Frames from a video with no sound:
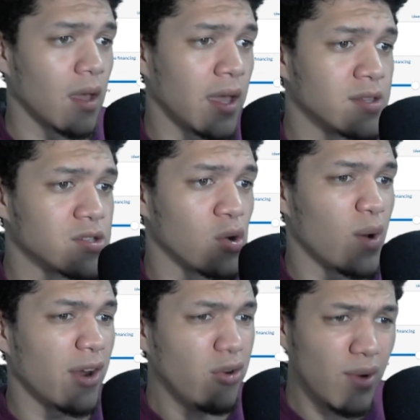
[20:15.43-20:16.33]
And so
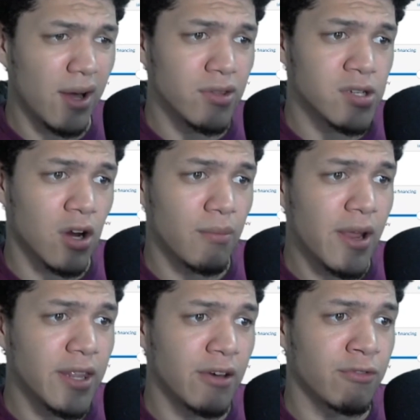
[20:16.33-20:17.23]
I don't know how this car
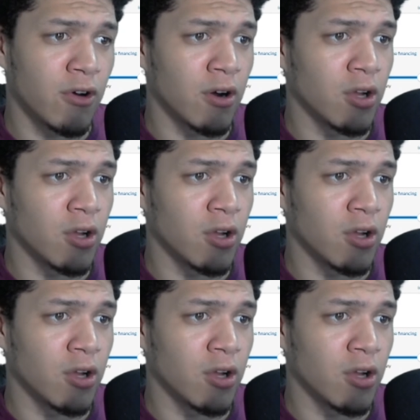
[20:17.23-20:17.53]
made it that far.